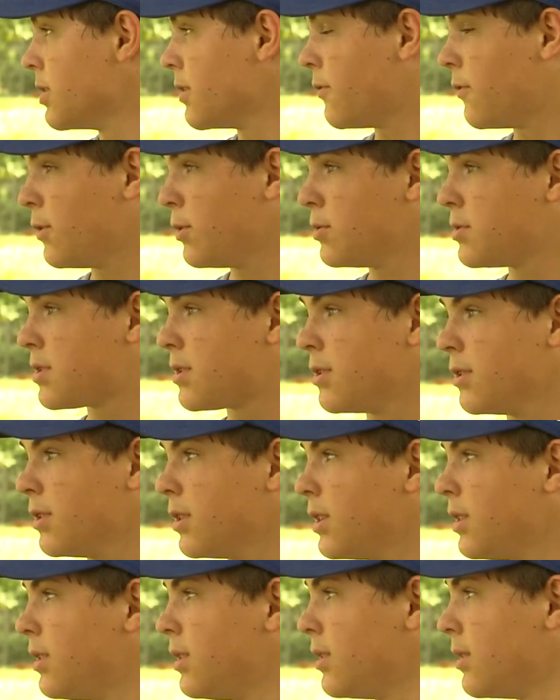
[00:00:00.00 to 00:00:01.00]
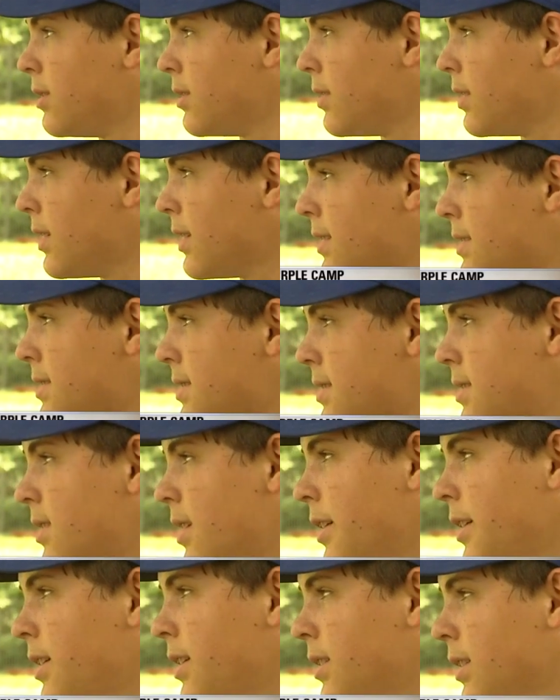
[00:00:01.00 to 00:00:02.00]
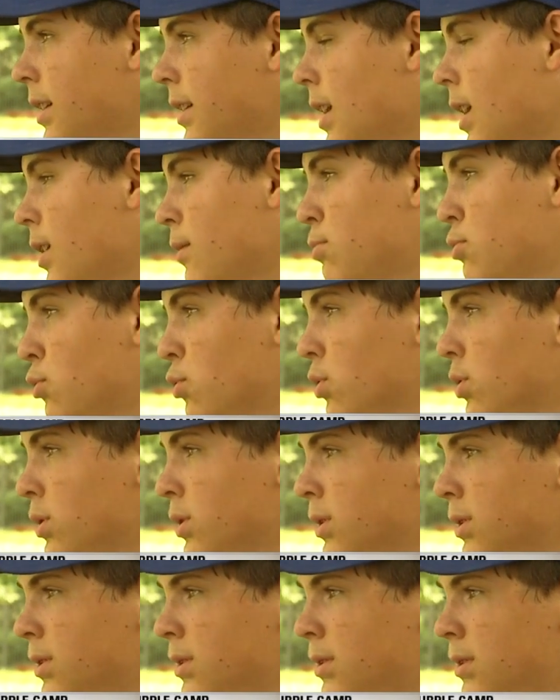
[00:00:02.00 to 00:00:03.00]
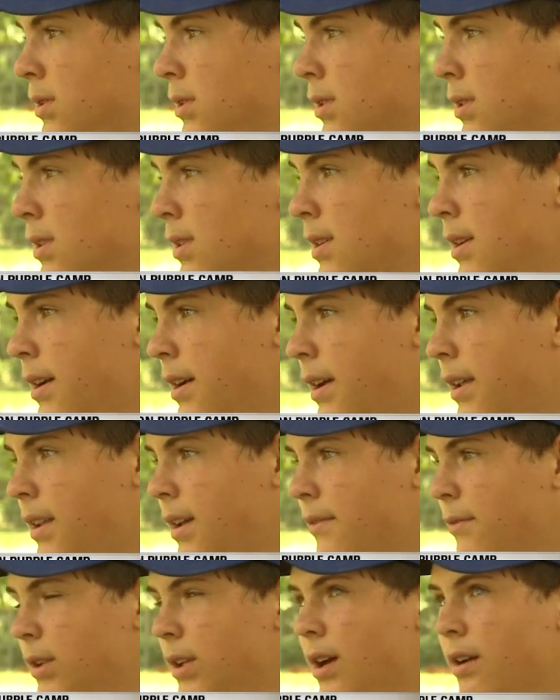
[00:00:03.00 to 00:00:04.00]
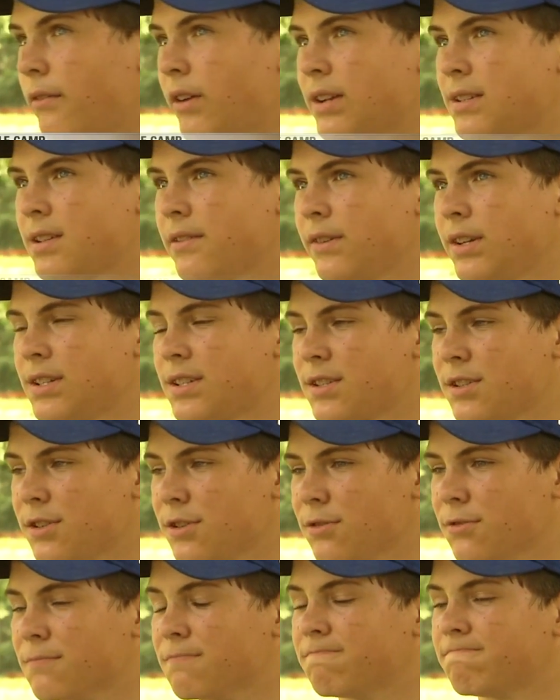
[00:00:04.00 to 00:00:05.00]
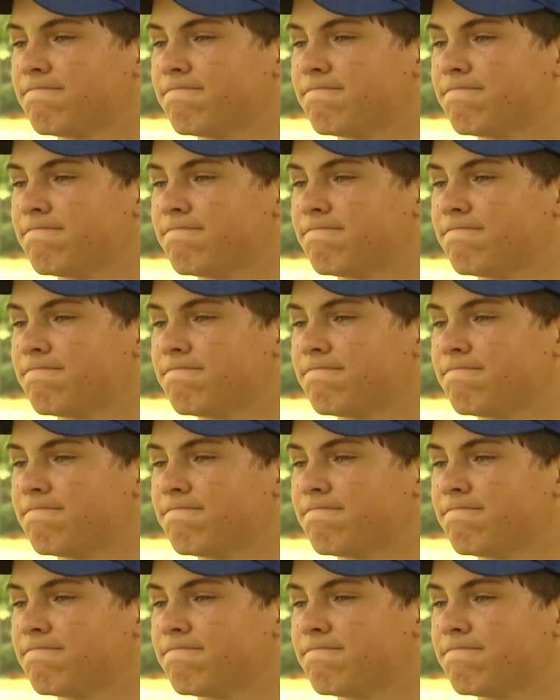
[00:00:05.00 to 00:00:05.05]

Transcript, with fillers: the food's good, it's sunny, and they got a pool, and they have a lot of activities to do